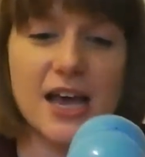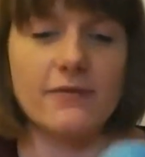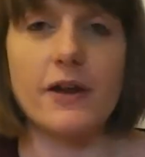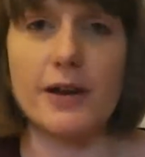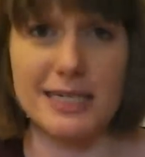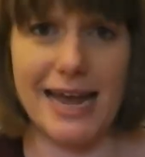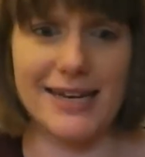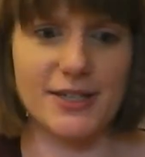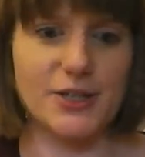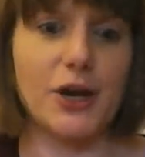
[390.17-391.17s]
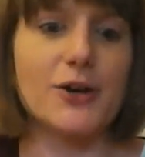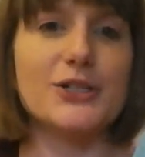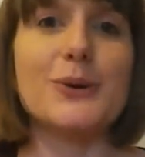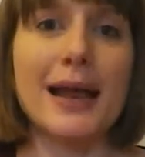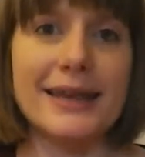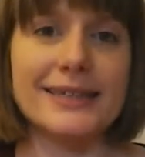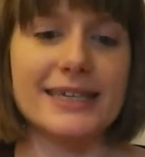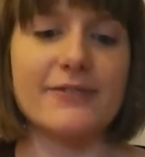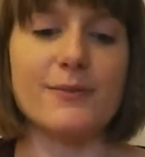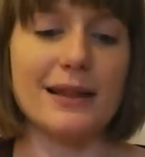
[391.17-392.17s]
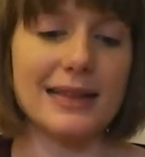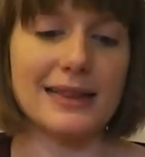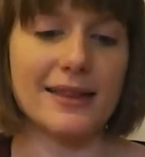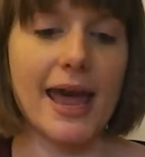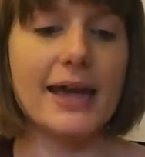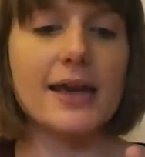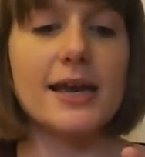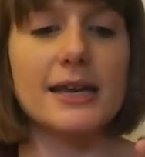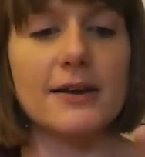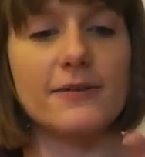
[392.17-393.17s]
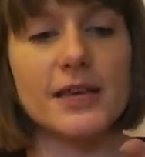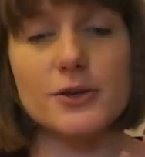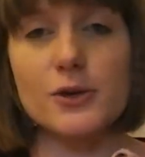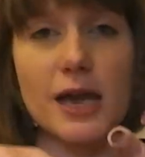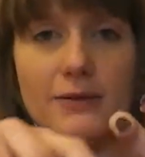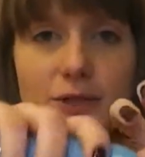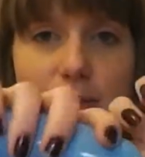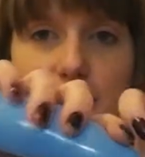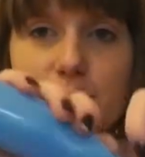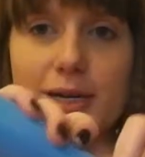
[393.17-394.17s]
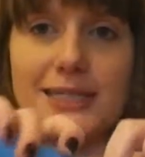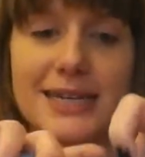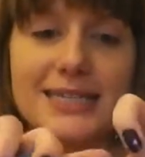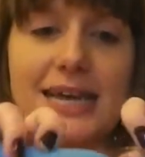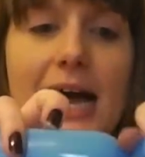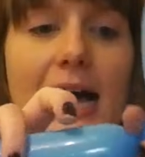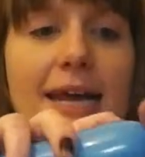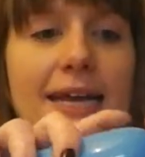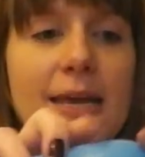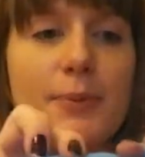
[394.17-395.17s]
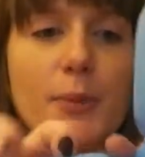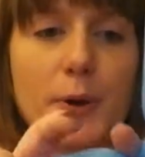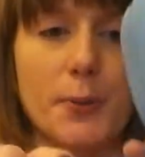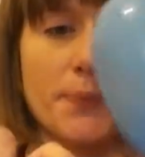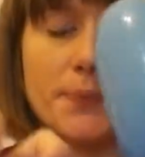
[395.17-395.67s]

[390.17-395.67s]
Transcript: A very tense dog, so I like to give him a little neck. Now for this, all you have to do is create a tiny bubble.